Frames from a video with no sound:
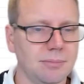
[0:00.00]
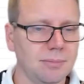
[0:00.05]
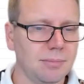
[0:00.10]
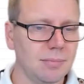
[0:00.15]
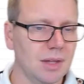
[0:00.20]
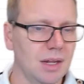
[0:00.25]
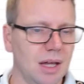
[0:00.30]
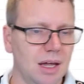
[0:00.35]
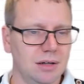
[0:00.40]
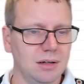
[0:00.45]

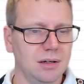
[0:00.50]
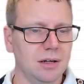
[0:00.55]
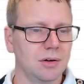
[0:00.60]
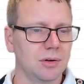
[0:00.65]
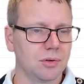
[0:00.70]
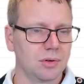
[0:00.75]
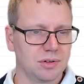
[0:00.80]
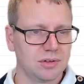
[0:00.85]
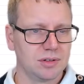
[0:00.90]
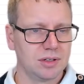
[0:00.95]
And here
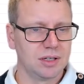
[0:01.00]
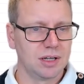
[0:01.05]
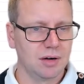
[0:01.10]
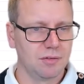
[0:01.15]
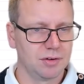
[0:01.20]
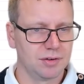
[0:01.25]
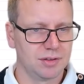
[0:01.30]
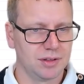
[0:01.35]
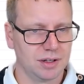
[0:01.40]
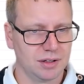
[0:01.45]
you can see
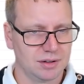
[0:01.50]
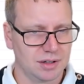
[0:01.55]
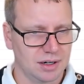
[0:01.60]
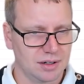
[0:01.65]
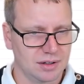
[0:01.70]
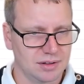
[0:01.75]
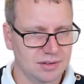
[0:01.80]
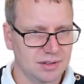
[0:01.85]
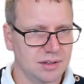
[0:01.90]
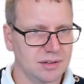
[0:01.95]
everything that
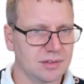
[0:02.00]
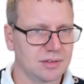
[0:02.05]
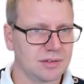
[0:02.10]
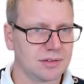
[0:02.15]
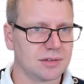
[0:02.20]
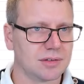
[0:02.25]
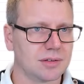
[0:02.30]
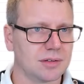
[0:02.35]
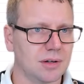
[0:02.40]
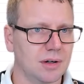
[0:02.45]

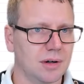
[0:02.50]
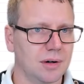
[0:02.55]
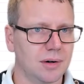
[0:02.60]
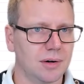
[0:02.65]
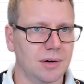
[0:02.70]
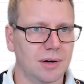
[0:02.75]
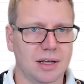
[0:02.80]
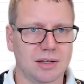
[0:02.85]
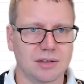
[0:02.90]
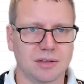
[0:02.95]
exists
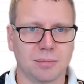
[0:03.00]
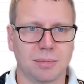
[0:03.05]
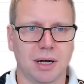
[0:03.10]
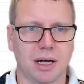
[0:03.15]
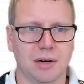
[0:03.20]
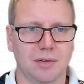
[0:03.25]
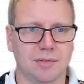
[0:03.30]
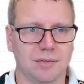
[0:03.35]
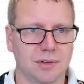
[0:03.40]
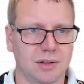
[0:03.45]
as a
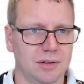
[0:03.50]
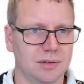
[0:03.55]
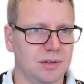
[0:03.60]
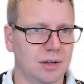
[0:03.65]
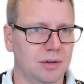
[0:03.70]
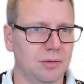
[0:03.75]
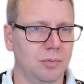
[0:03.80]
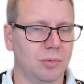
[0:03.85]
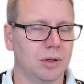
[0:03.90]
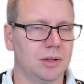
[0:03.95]
part of this
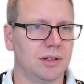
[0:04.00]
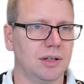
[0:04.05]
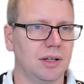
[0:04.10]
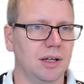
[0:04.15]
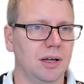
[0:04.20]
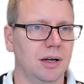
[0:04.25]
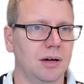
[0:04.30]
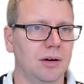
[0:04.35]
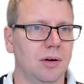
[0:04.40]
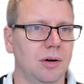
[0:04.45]
and what
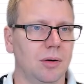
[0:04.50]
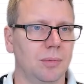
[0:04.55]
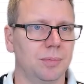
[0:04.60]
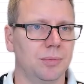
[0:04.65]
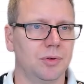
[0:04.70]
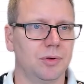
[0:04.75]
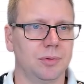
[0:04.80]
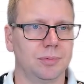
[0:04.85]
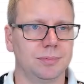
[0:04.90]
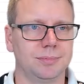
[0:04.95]
they are up
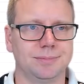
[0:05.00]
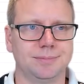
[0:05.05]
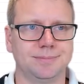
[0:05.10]
to.